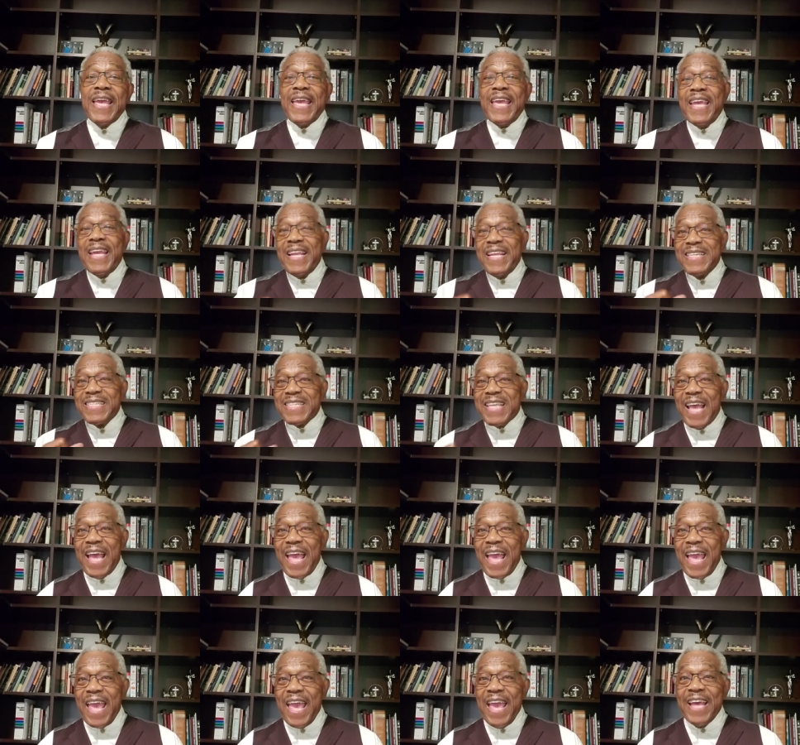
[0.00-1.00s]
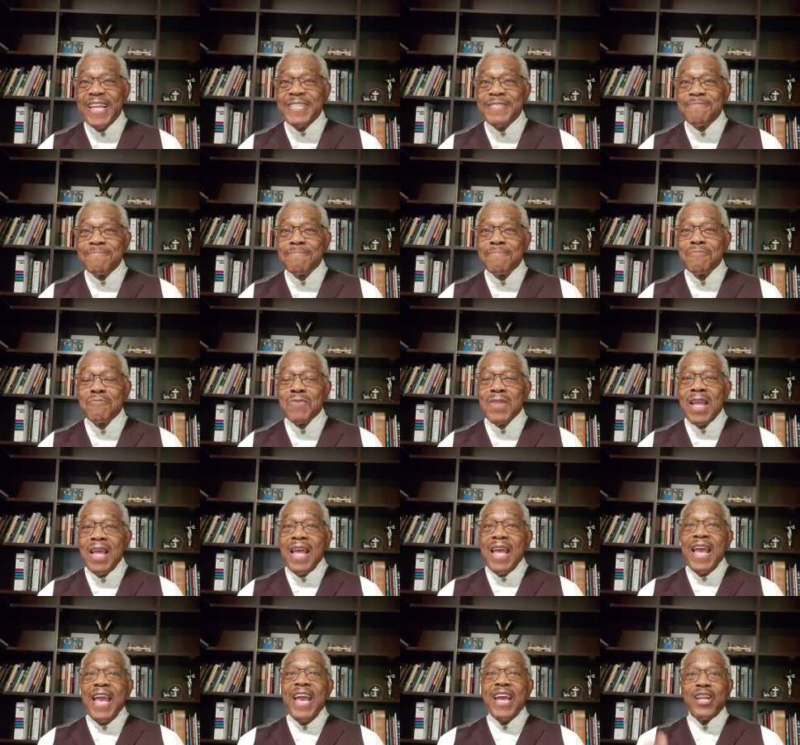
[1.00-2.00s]
in his hand
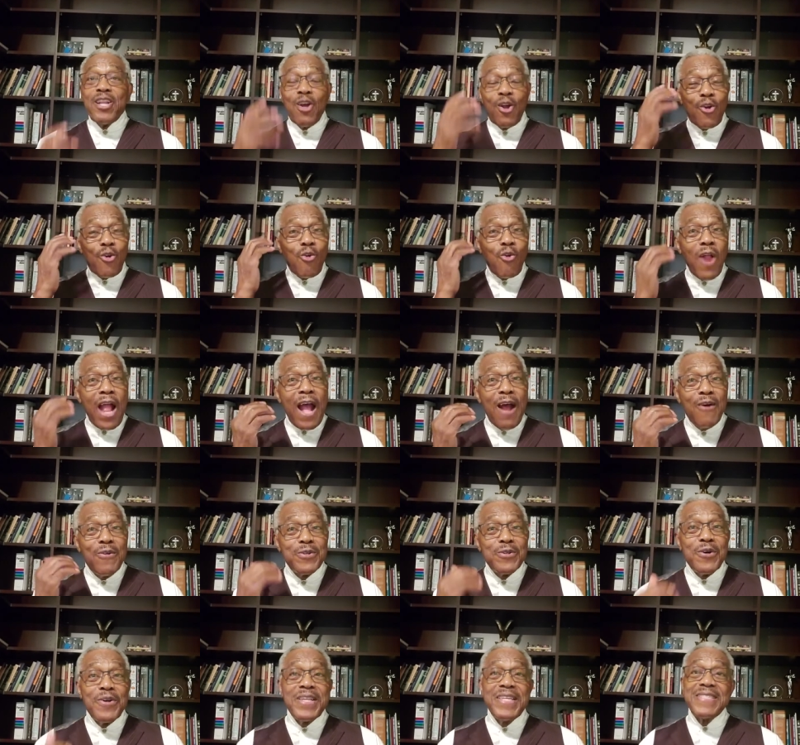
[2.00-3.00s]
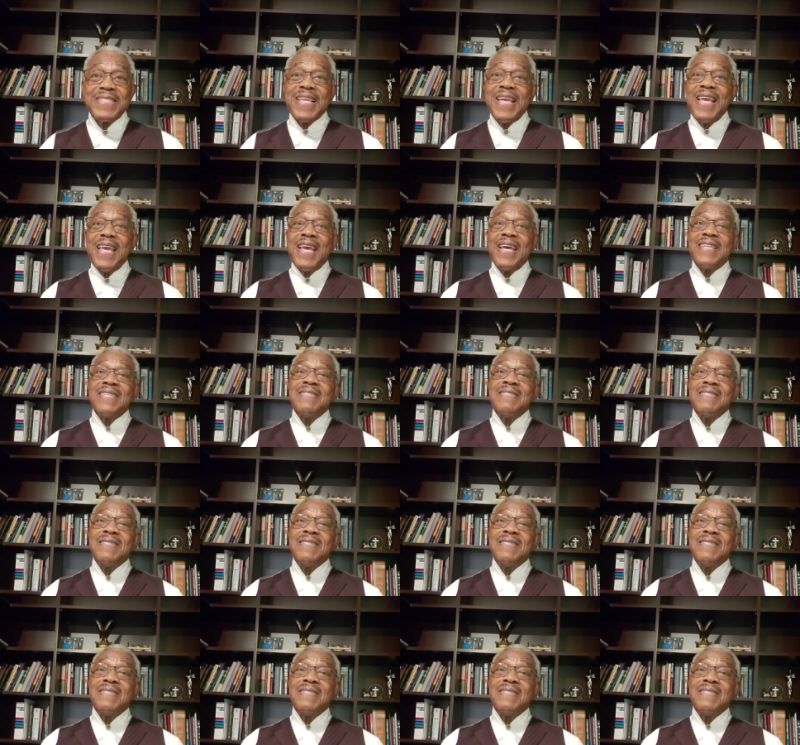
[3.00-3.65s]
and a crown on his head.